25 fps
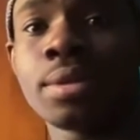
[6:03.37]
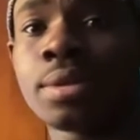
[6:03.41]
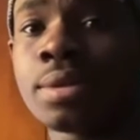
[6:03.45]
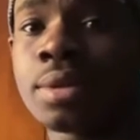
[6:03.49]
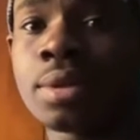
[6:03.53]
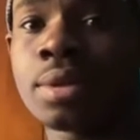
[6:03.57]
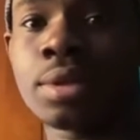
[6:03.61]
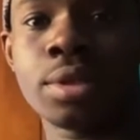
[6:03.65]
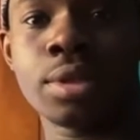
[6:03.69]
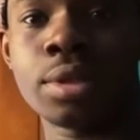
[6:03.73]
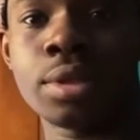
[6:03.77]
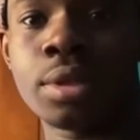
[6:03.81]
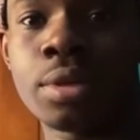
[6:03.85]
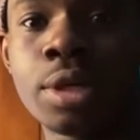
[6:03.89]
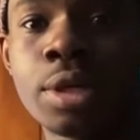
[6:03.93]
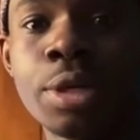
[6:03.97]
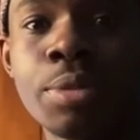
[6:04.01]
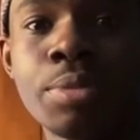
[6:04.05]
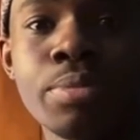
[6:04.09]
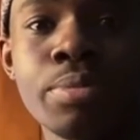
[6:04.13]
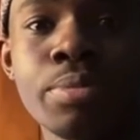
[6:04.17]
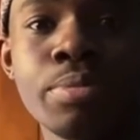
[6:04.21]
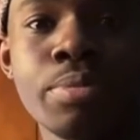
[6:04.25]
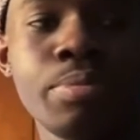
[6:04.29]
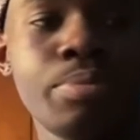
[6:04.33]
I so, wouldn't have a
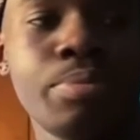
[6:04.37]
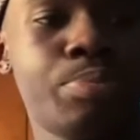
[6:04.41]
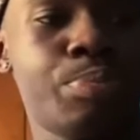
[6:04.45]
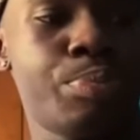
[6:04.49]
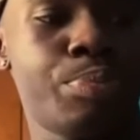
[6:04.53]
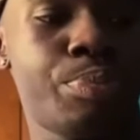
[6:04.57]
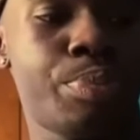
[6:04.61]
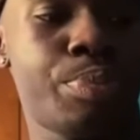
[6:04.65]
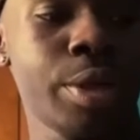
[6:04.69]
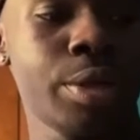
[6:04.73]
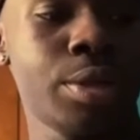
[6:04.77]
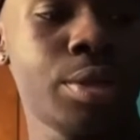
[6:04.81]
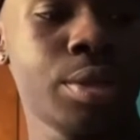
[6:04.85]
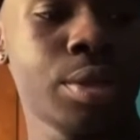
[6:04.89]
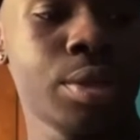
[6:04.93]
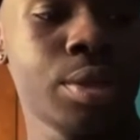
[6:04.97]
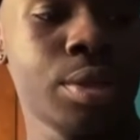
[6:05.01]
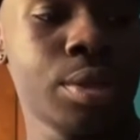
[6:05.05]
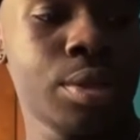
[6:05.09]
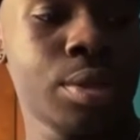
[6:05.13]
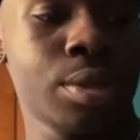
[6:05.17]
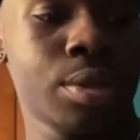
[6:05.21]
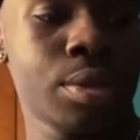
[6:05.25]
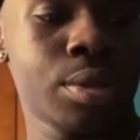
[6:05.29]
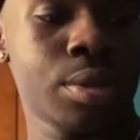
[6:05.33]
whole bunch of energy
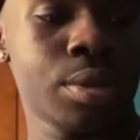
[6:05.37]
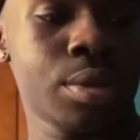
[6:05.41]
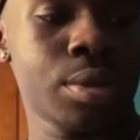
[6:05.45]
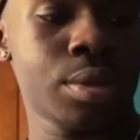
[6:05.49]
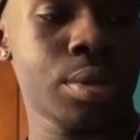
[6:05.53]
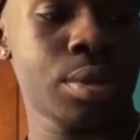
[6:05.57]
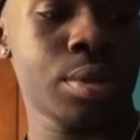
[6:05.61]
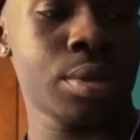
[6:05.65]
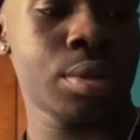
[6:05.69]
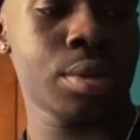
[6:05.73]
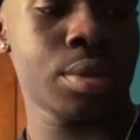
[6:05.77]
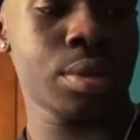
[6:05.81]
after that either.